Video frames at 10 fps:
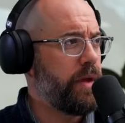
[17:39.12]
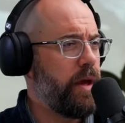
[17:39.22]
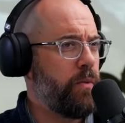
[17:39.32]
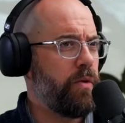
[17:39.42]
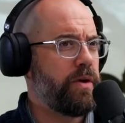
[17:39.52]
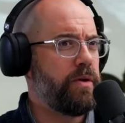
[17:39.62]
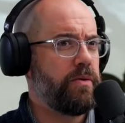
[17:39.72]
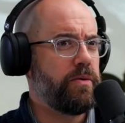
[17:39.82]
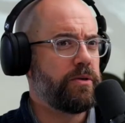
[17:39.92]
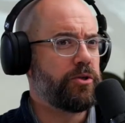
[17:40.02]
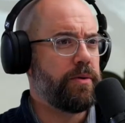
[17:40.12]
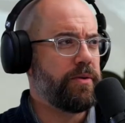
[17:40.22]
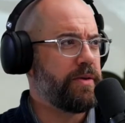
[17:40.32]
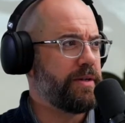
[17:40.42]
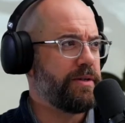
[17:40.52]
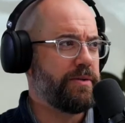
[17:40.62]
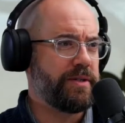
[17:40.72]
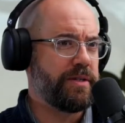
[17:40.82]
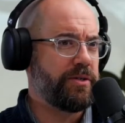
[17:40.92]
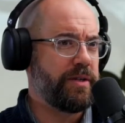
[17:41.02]
And what do you attribute that to?
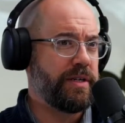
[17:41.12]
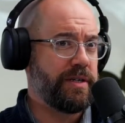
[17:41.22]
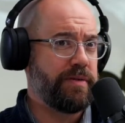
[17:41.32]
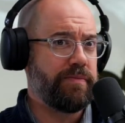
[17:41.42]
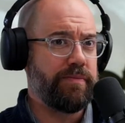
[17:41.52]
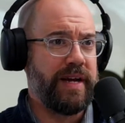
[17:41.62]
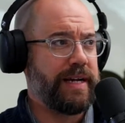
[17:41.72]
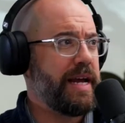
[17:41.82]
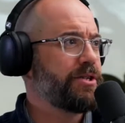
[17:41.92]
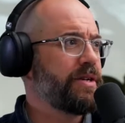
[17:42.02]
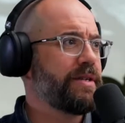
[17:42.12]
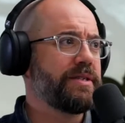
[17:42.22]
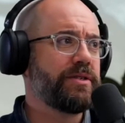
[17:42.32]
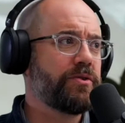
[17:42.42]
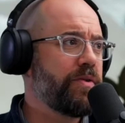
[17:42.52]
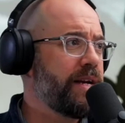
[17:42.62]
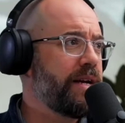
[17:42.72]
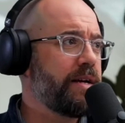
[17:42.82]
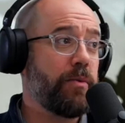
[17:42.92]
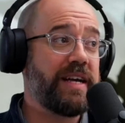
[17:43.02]
Is it medication? Is it
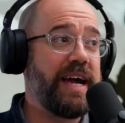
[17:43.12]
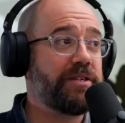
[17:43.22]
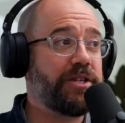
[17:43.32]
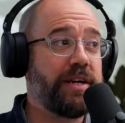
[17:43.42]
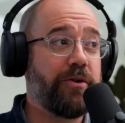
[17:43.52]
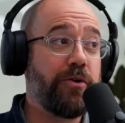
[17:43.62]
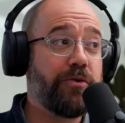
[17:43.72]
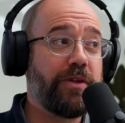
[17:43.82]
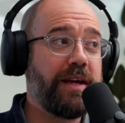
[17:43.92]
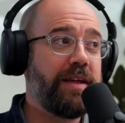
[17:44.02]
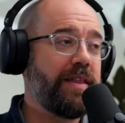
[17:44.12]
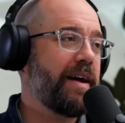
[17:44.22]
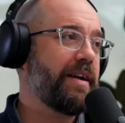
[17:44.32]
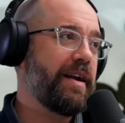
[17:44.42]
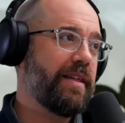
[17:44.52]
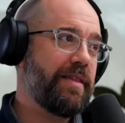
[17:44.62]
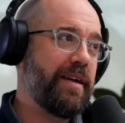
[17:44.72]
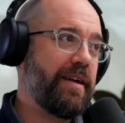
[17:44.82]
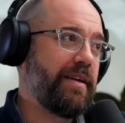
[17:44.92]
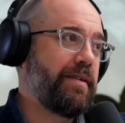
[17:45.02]
screening? Are we catching it early? That kind of
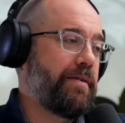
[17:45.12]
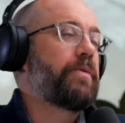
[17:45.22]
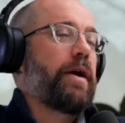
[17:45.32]
thing? Okay.